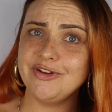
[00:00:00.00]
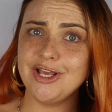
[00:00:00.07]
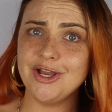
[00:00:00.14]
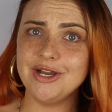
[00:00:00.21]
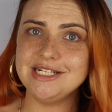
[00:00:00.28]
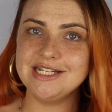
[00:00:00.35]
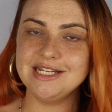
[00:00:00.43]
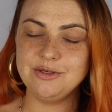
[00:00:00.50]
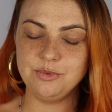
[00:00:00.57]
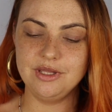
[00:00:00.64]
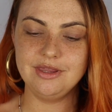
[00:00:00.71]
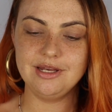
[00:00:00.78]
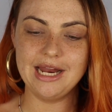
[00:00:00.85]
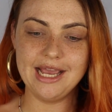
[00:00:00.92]
video I did
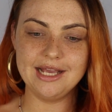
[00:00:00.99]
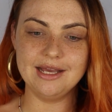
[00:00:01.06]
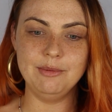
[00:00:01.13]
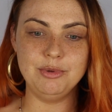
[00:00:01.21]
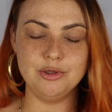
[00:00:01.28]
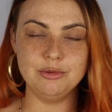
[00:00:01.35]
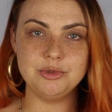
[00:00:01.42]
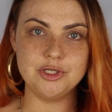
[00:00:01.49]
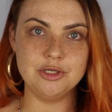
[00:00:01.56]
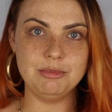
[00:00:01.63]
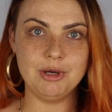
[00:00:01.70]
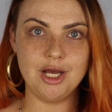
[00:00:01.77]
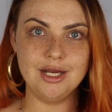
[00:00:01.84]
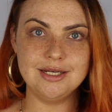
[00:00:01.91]
with like a boob
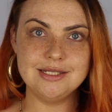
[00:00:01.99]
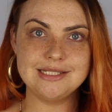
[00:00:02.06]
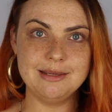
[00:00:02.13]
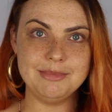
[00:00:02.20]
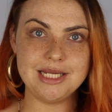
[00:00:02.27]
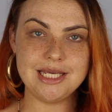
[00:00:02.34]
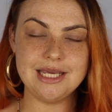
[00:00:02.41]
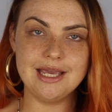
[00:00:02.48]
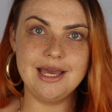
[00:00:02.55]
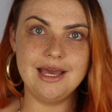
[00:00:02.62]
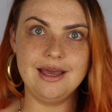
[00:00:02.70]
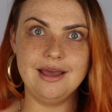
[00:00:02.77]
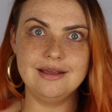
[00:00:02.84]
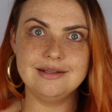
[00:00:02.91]
tube on, somebody
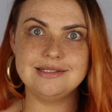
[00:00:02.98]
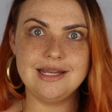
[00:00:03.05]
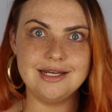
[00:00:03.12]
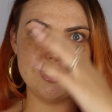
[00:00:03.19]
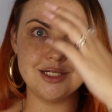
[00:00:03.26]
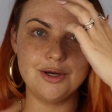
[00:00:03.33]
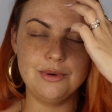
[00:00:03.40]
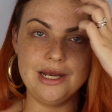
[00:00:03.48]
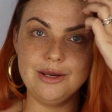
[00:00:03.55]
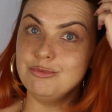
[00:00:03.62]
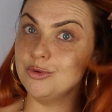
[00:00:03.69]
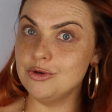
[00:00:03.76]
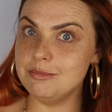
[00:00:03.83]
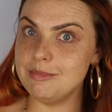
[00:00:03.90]
sent a really
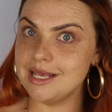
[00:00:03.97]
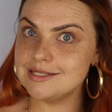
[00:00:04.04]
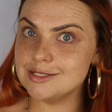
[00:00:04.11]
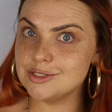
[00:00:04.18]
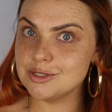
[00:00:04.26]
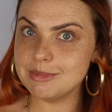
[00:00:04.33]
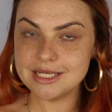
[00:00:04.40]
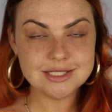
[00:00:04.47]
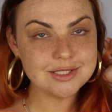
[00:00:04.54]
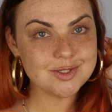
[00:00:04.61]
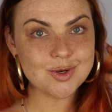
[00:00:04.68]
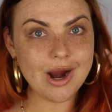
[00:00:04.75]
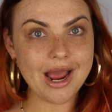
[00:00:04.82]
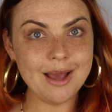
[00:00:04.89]
rude message on my
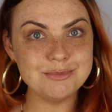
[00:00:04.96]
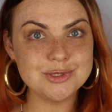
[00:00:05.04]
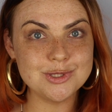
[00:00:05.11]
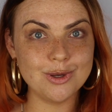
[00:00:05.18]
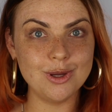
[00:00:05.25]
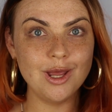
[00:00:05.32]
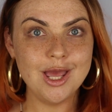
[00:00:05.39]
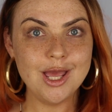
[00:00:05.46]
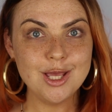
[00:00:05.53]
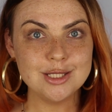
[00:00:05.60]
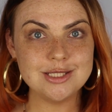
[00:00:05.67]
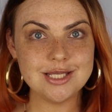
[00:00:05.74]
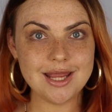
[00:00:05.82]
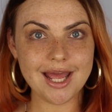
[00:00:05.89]
Instagram. So
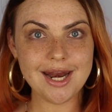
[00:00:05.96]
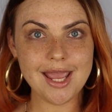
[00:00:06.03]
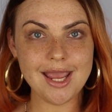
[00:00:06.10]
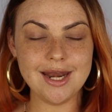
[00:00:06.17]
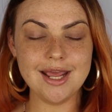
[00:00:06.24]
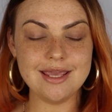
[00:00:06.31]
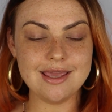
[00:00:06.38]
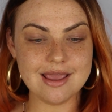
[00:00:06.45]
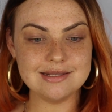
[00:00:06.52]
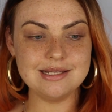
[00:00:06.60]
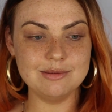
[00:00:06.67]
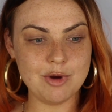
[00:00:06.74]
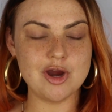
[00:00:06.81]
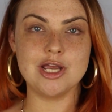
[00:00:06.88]
to that hater,
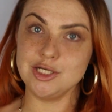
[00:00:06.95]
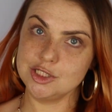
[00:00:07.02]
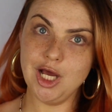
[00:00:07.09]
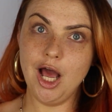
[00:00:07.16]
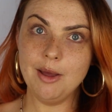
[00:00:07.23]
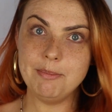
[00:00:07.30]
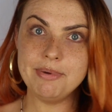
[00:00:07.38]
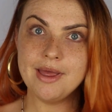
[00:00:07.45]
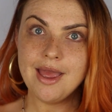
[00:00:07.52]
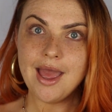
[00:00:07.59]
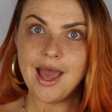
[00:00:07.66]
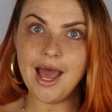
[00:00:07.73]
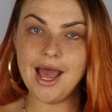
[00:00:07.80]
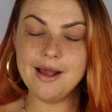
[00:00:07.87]
yes, I'm wearing a top.
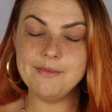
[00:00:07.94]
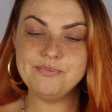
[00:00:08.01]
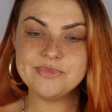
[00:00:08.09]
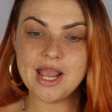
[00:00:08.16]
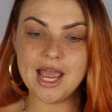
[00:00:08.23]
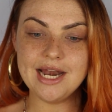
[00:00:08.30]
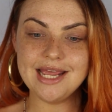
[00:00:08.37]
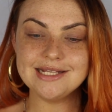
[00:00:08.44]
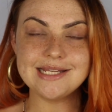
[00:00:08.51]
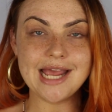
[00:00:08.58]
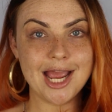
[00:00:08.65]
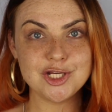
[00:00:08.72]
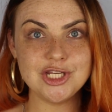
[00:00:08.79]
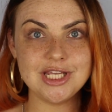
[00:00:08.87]
And let's
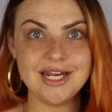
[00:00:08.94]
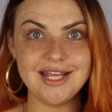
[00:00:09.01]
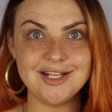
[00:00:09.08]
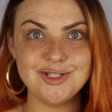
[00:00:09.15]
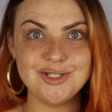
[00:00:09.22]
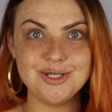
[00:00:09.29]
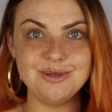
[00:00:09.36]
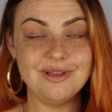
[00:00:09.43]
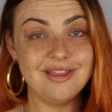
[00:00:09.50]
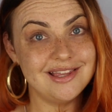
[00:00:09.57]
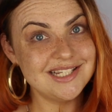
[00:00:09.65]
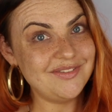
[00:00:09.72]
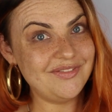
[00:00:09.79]
actually get into this